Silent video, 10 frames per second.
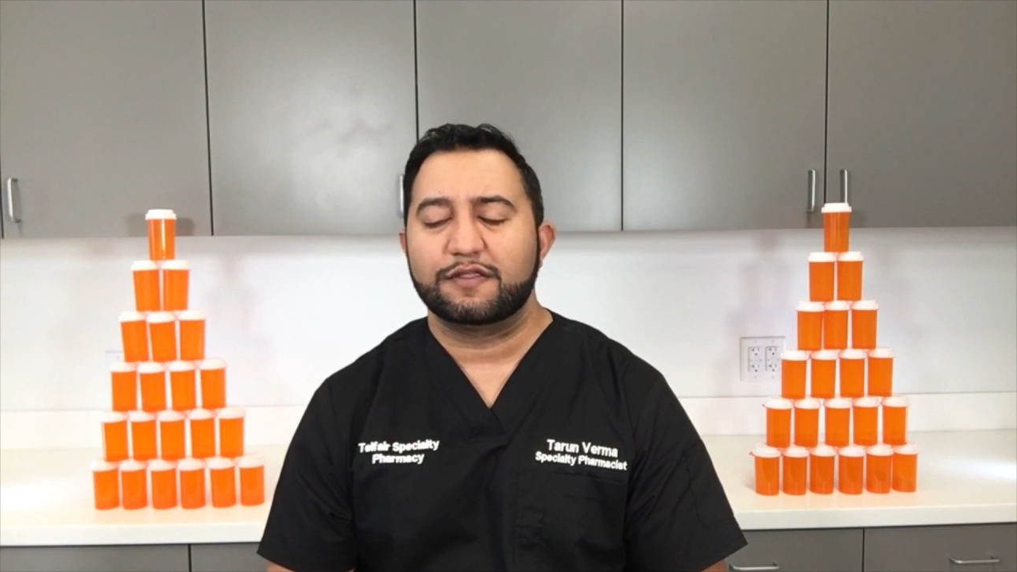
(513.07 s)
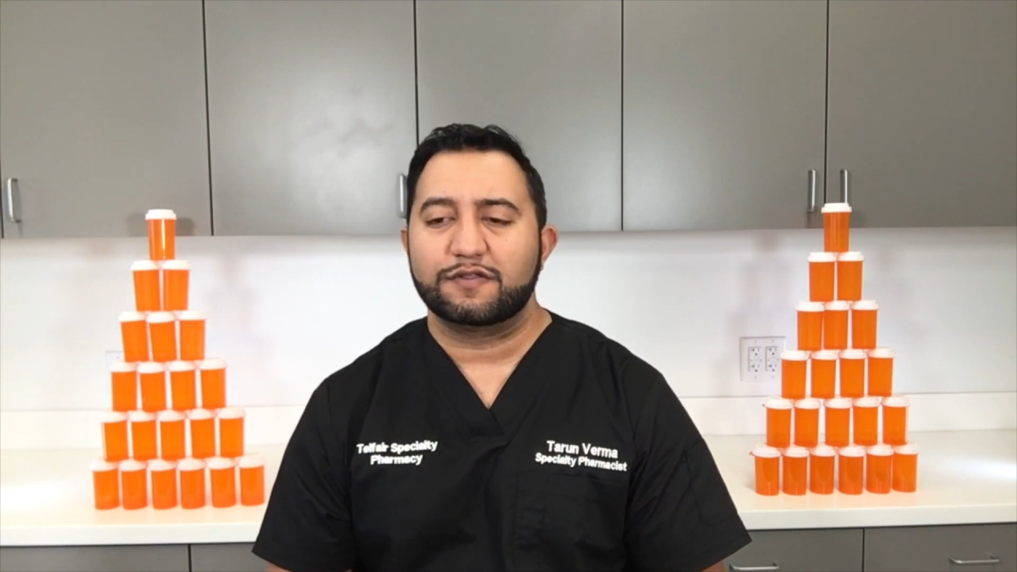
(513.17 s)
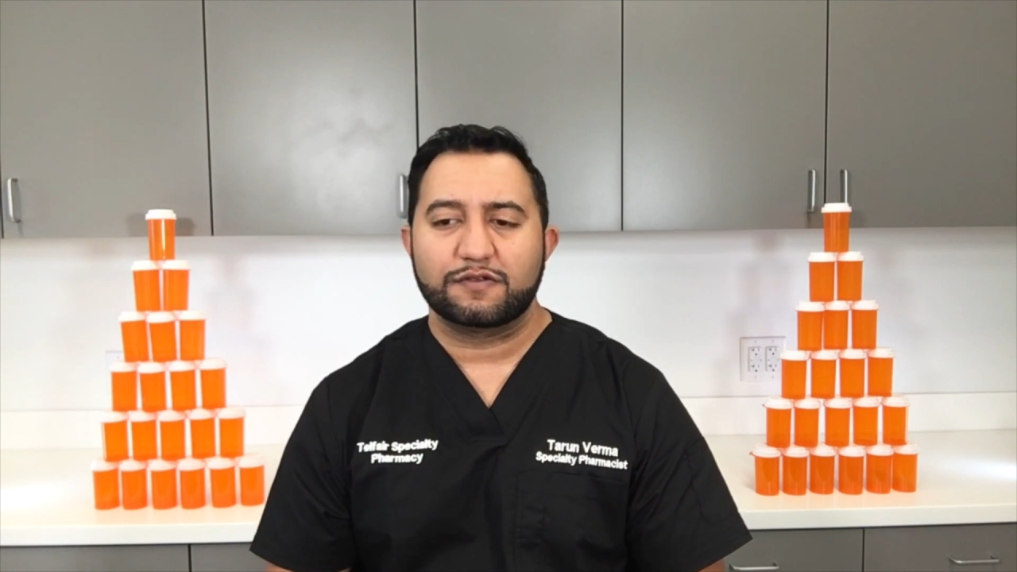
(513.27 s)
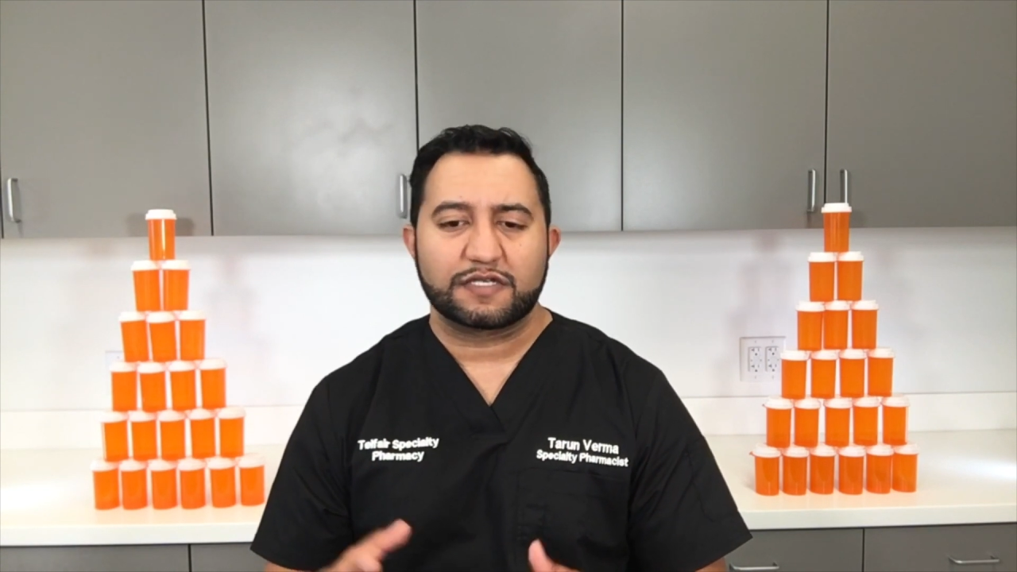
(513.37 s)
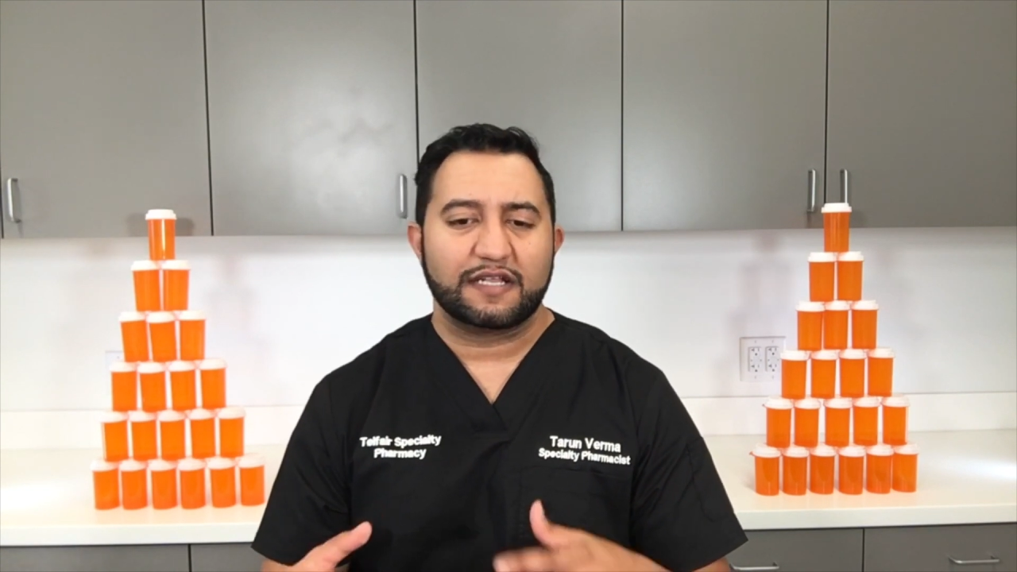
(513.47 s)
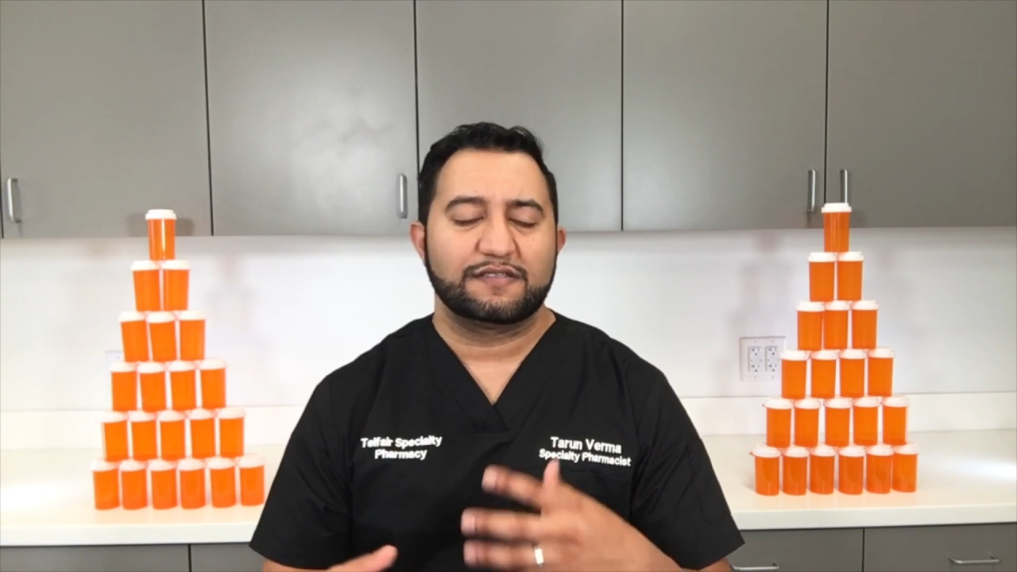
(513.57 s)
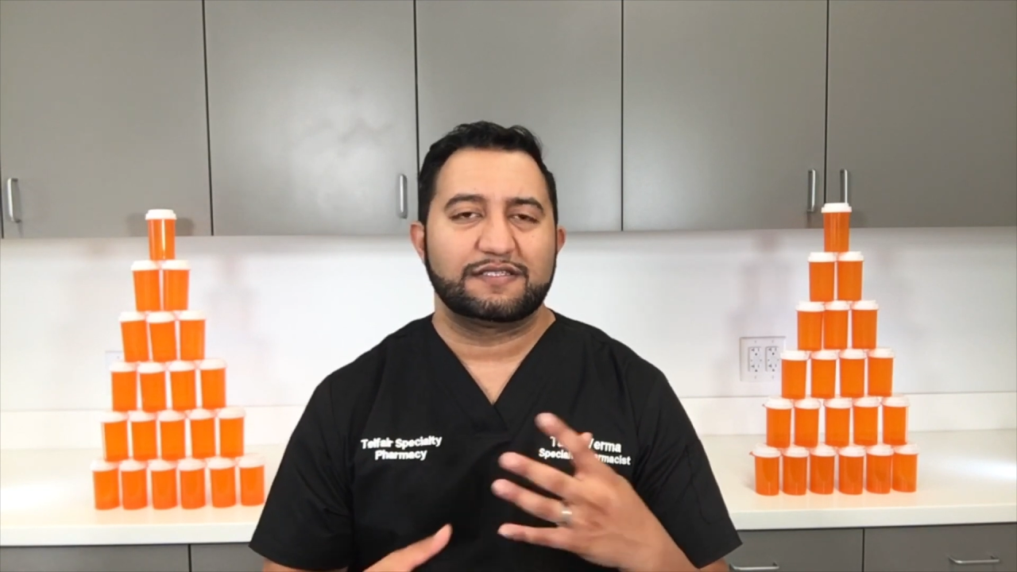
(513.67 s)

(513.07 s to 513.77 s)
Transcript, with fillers: those kind of